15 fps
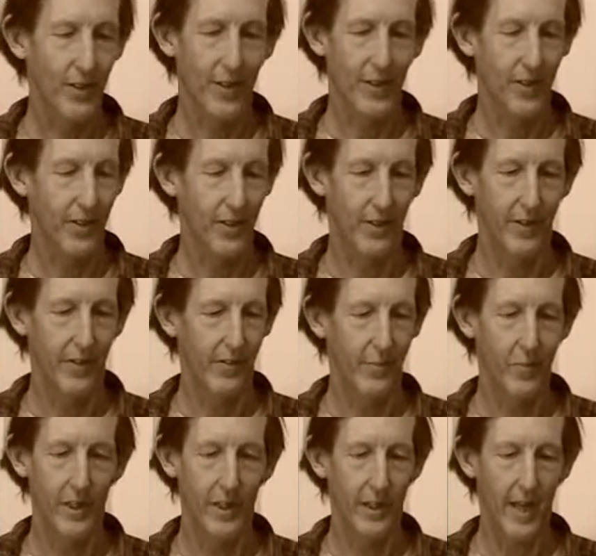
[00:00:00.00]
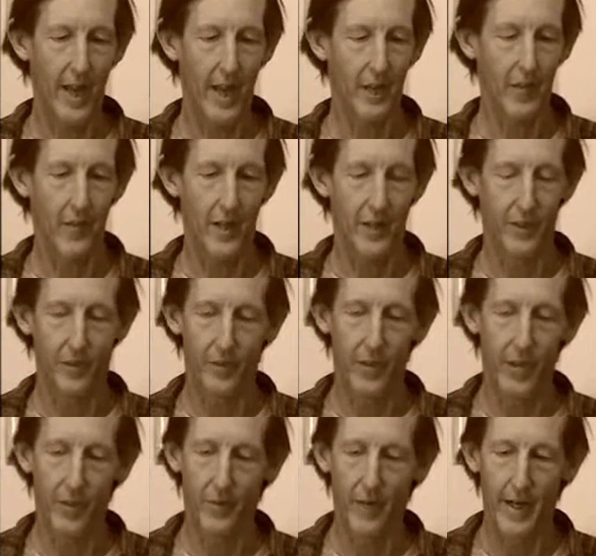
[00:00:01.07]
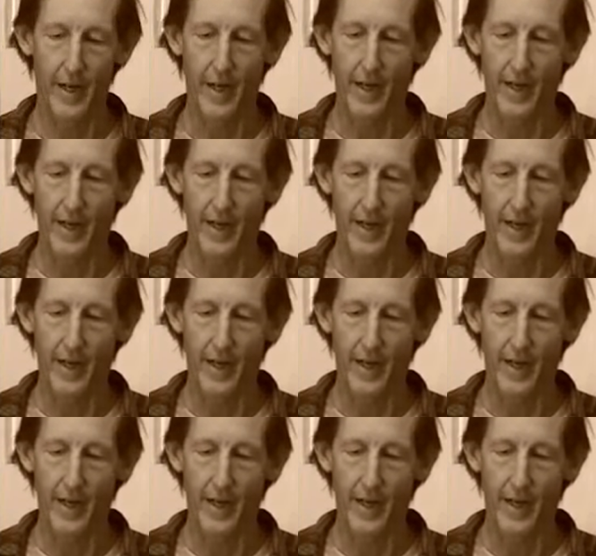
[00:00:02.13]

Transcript: to really categorize them that way.